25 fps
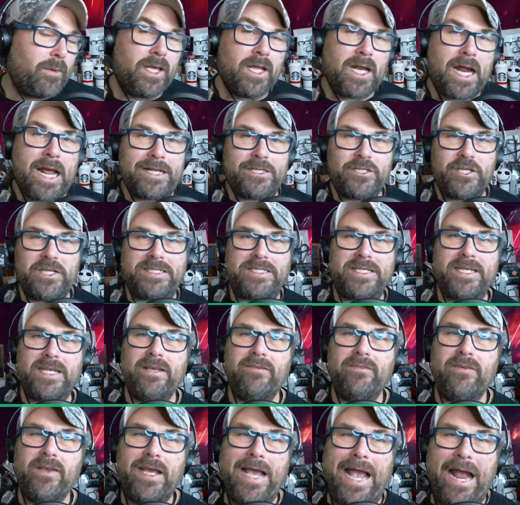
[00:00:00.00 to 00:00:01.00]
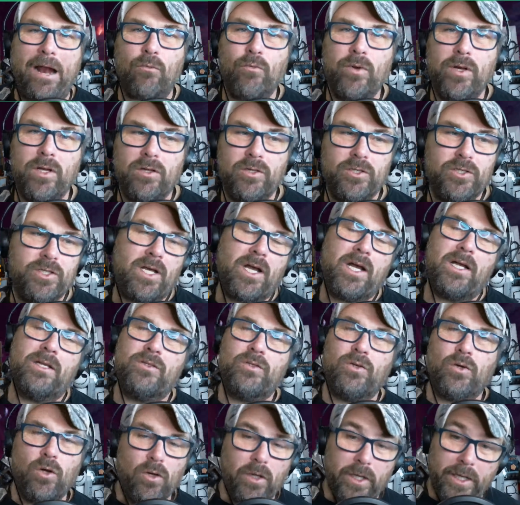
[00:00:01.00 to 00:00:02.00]
on IGTV at
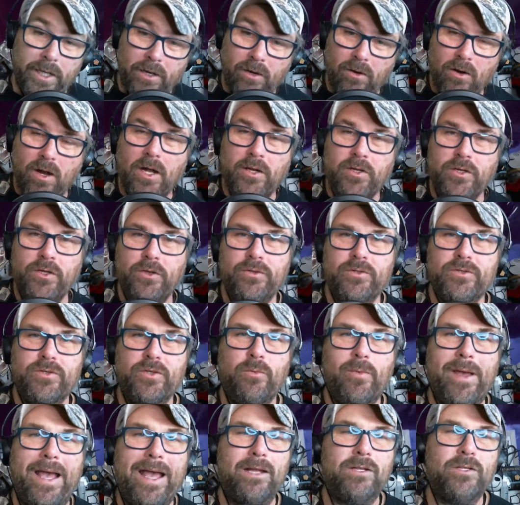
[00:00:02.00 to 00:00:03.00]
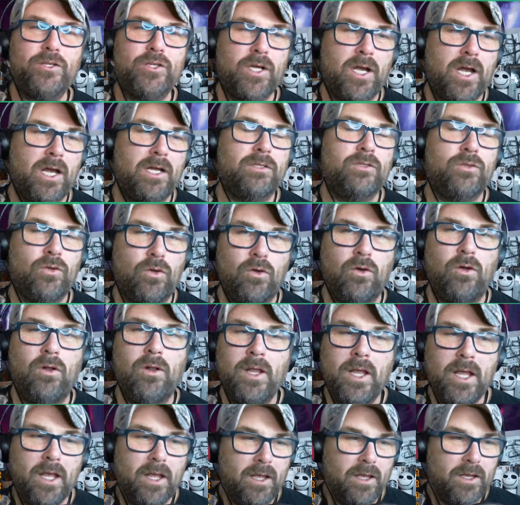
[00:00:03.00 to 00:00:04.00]
realjohntole, here on YouTube at John
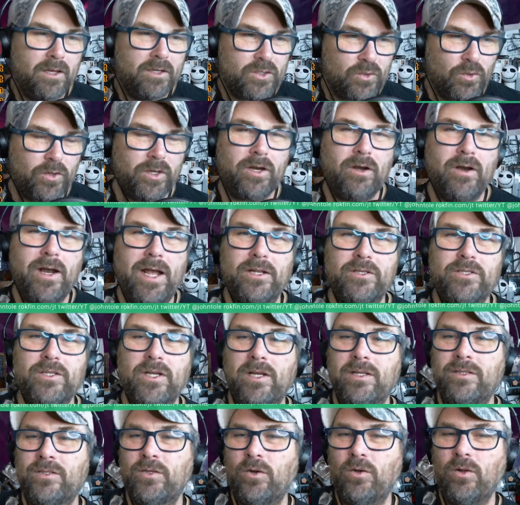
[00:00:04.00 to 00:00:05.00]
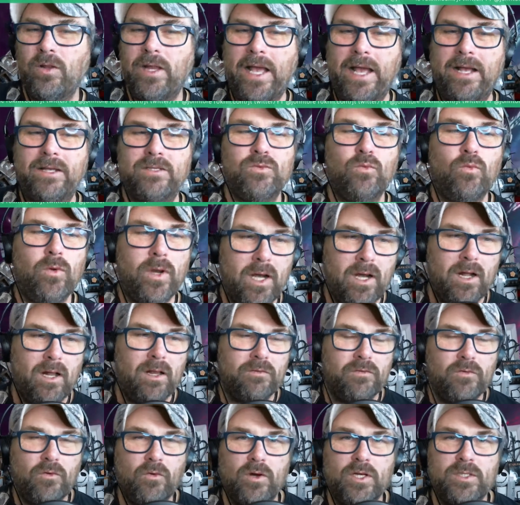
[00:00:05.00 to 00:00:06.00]
Toll, Twitter at John Toll as well.
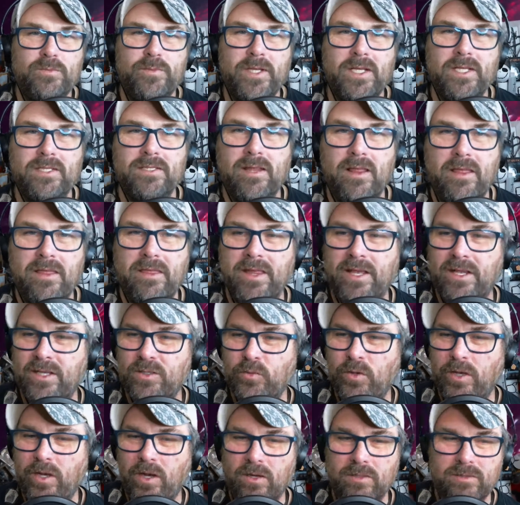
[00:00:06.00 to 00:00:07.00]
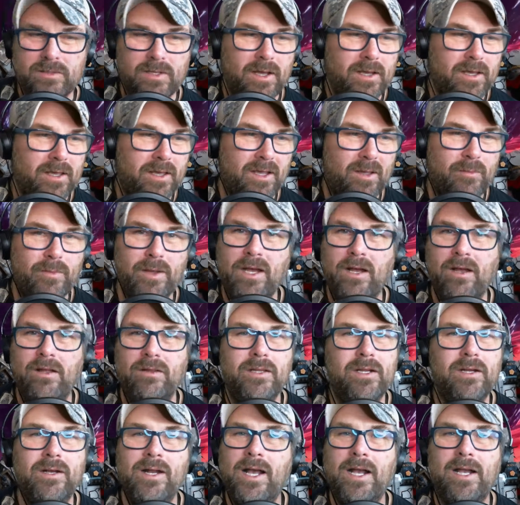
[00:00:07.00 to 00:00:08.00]
Of course, because of the things we are talking
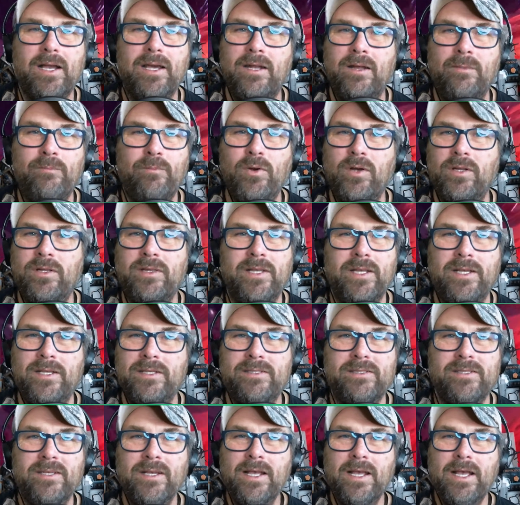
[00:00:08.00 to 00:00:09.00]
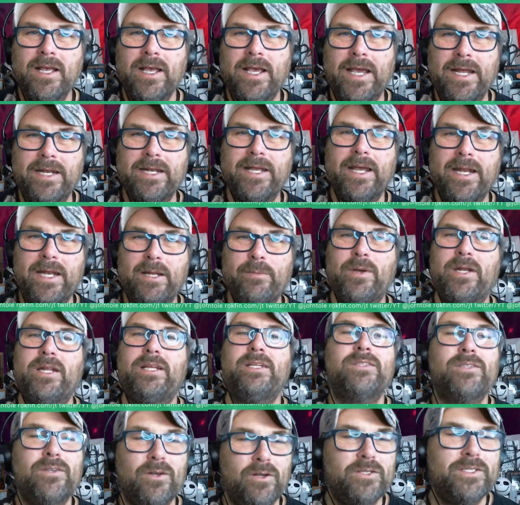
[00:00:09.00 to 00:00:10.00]
about, they're not going to put this in
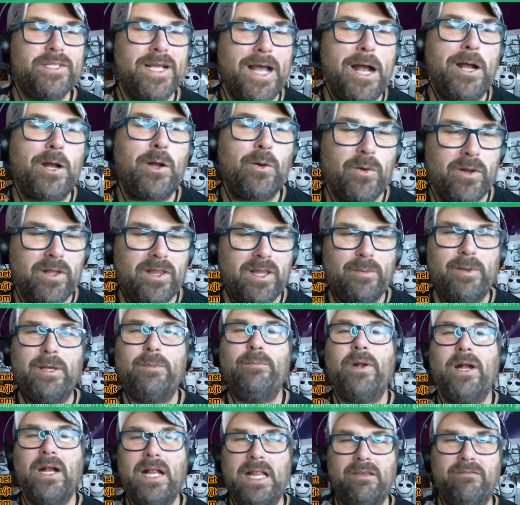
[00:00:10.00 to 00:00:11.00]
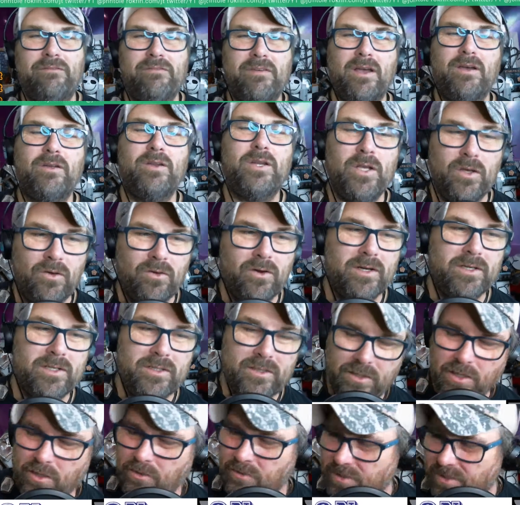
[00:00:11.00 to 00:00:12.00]
anybody's search algorithm. It barely found yours,
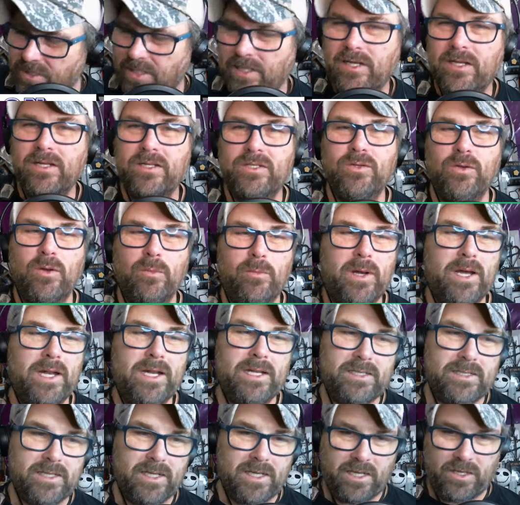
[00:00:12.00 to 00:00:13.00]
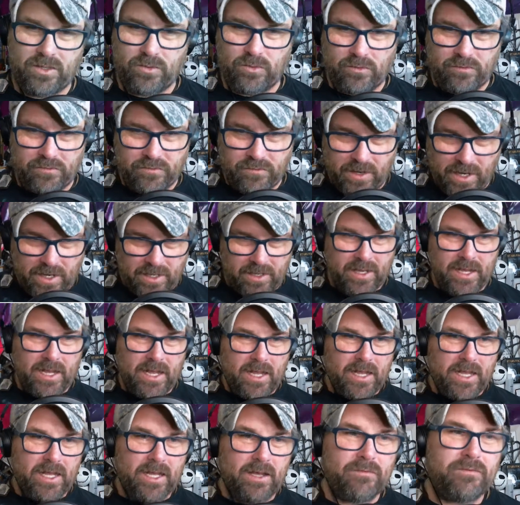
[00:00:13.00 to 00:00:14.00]
so send it to a buddy, send it to a friend.
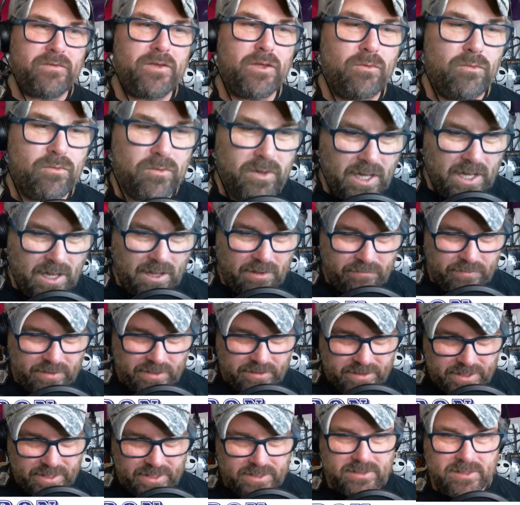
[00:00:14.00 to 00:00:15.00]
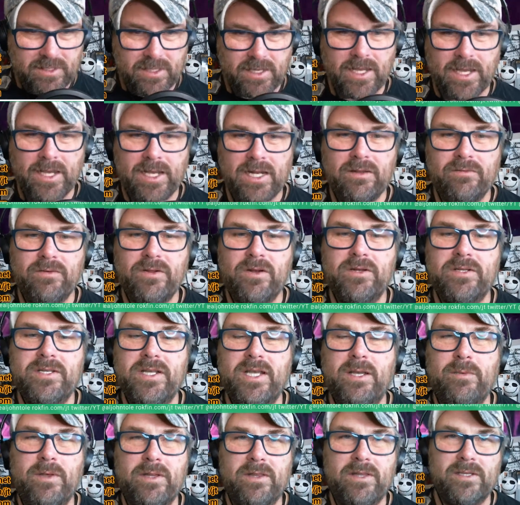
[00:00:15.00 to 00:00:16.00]
If you love this kind of
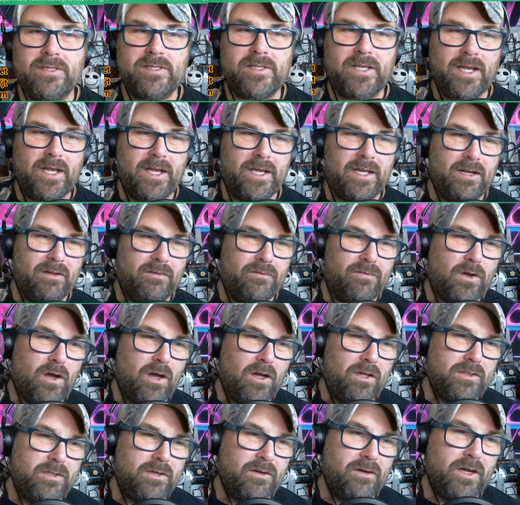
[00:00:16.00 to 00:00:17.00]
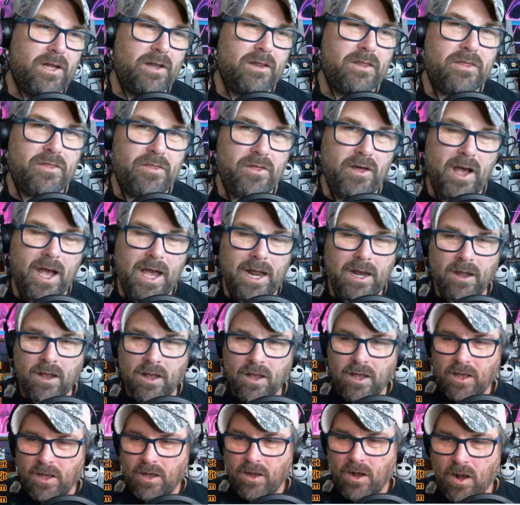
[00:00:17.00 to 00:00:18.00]
entertainment, this kind of alternate thought,
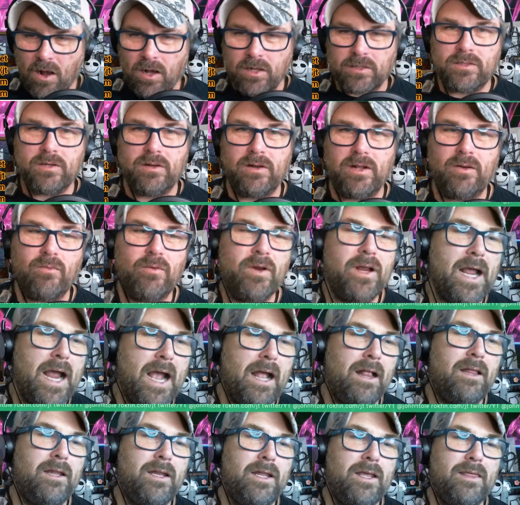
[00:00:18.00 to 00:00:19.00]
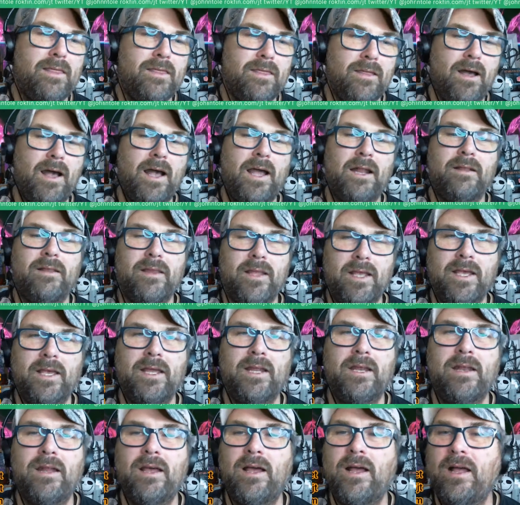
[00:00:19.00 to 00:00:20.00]
alternate reality thought,
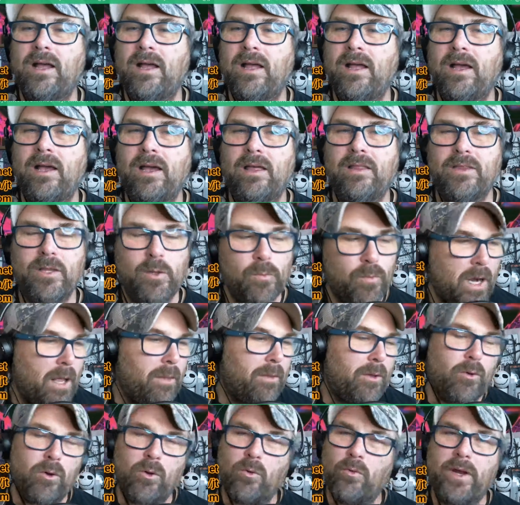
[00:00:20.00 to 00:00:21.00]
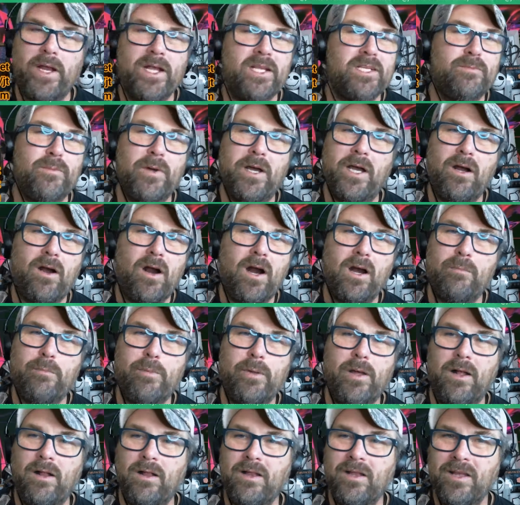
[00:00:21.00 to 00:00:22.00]
then you probably were raised by Art
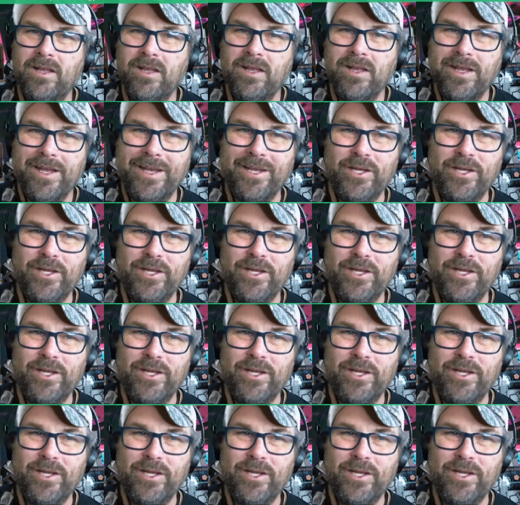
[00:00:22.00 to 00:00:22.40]
Bell and